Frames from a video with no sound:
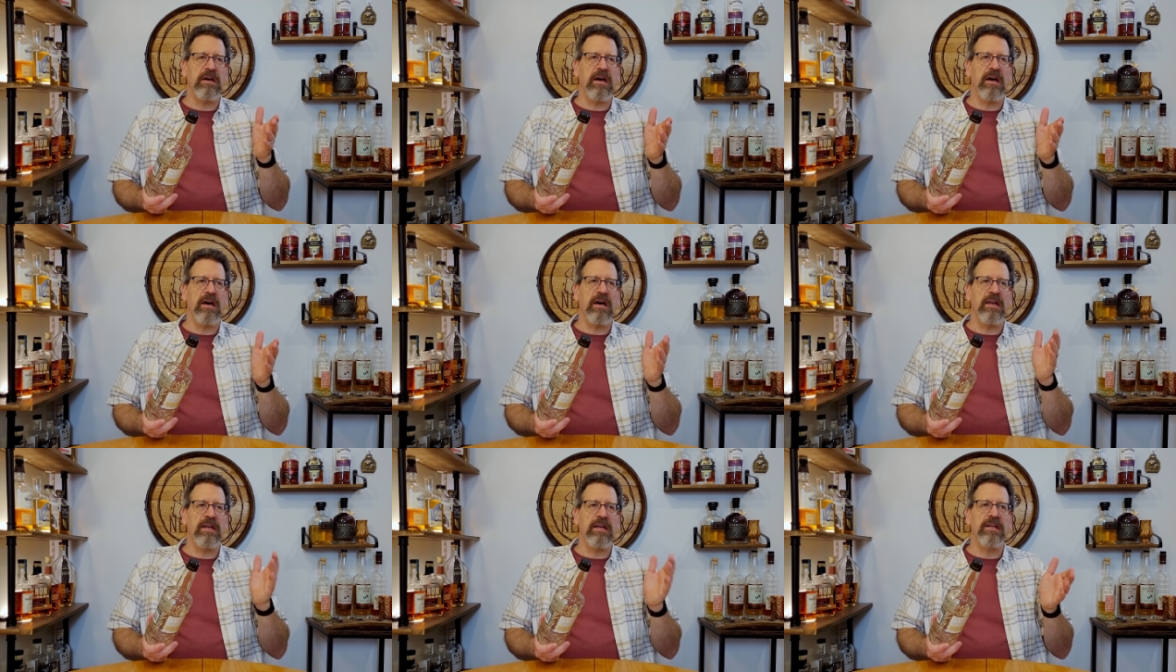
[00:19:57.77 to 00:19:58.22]
Uh,
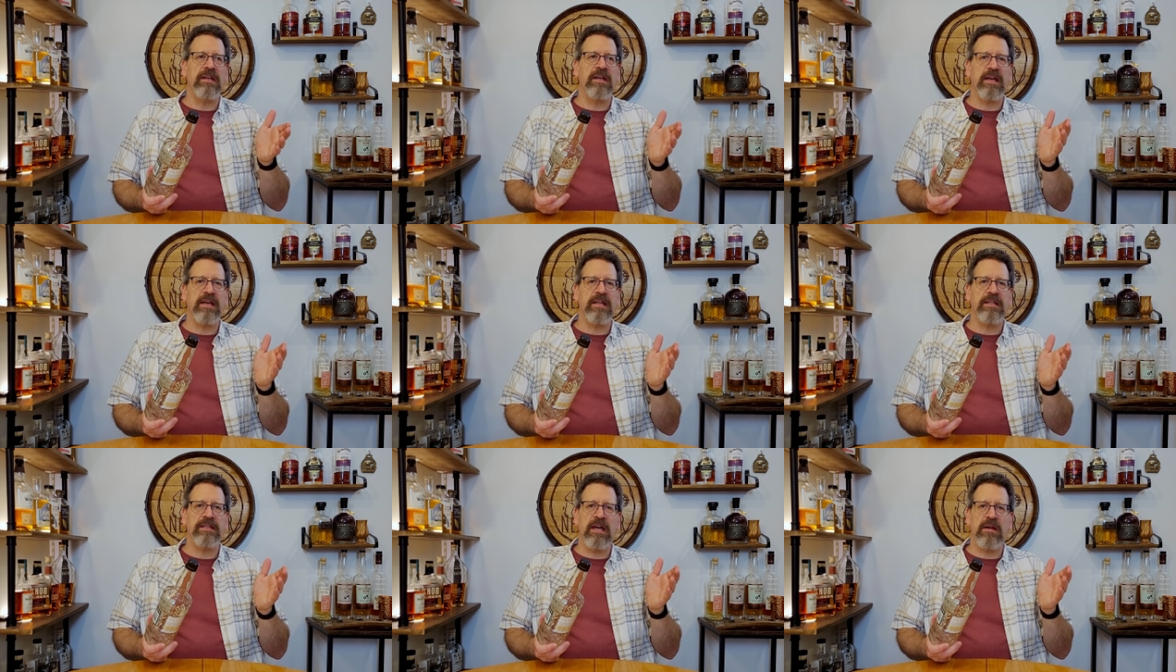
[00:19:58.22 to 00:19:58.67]
I didn't
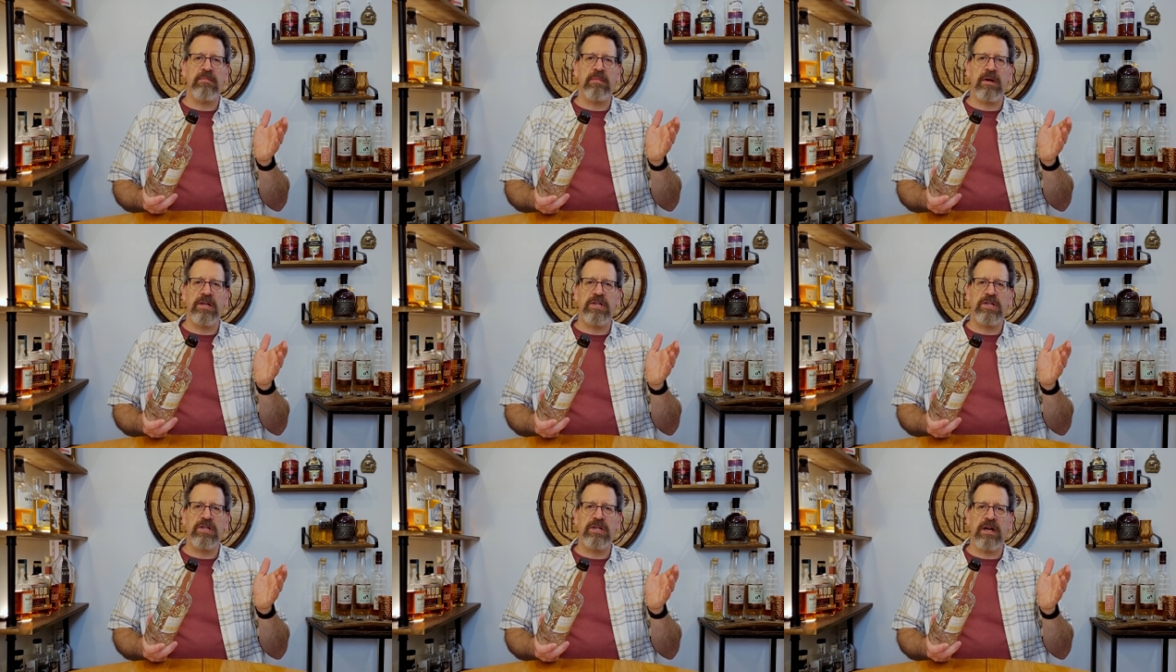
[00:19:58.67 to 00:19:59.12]
like it that
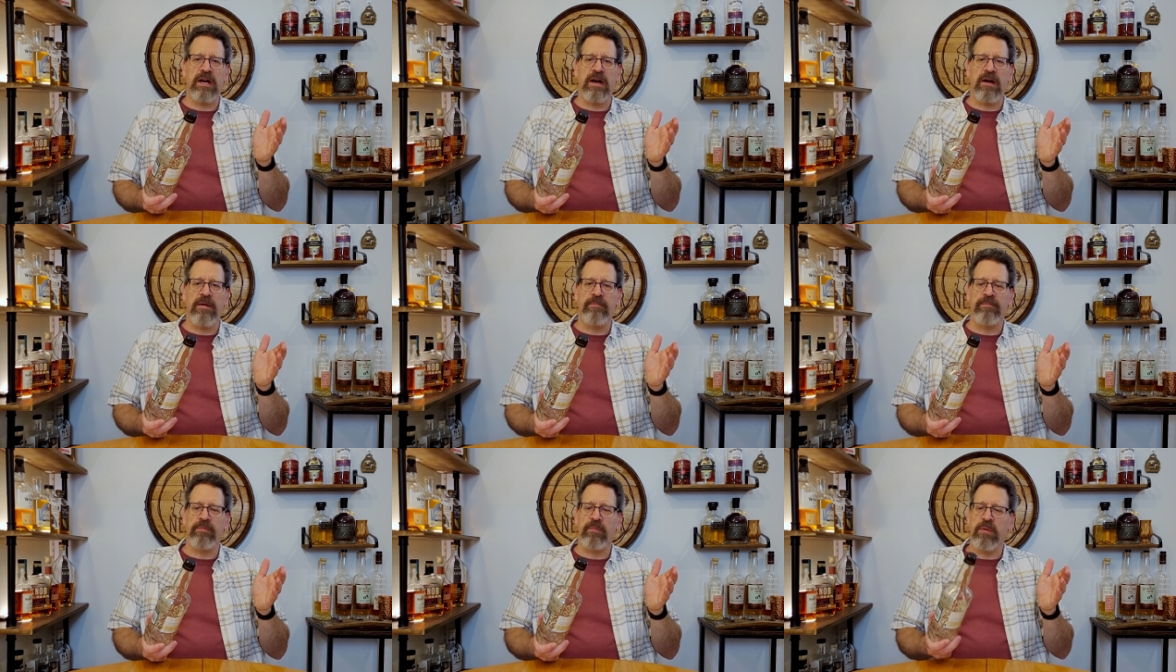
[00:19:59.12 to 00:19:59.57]
much.
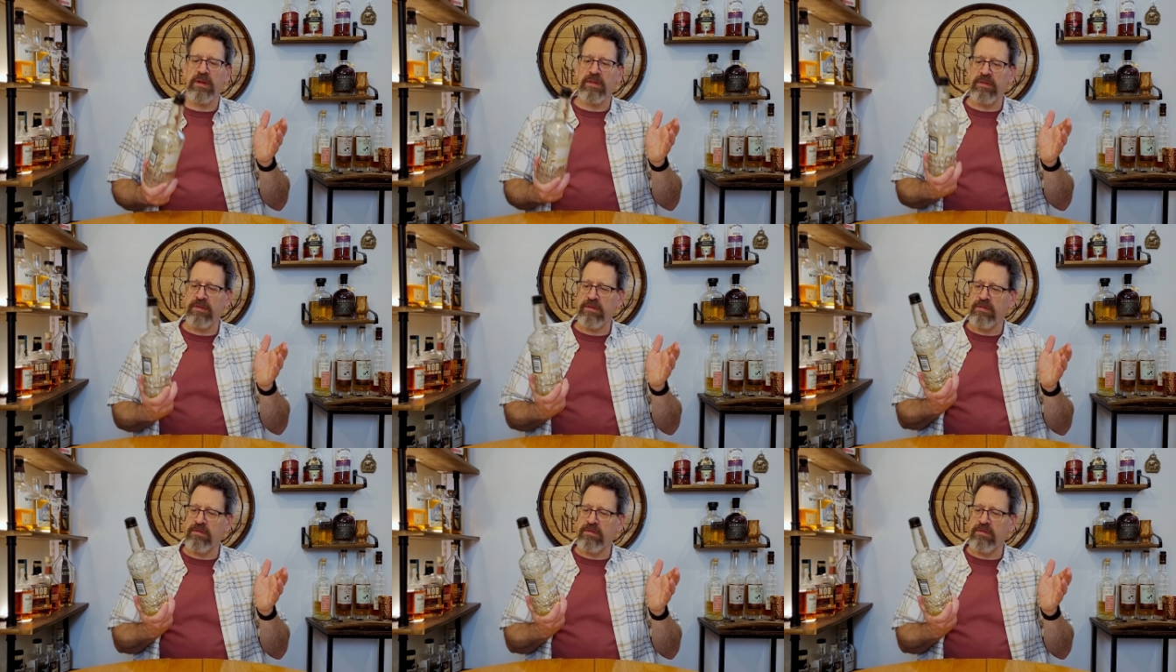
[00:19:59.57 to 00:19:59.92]
Um, but